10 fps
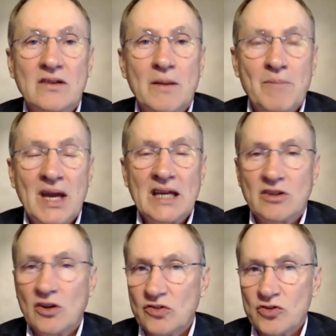to make
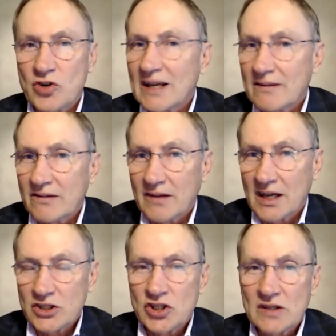those
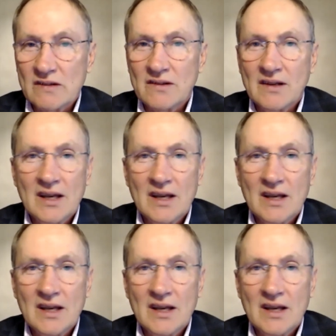translations.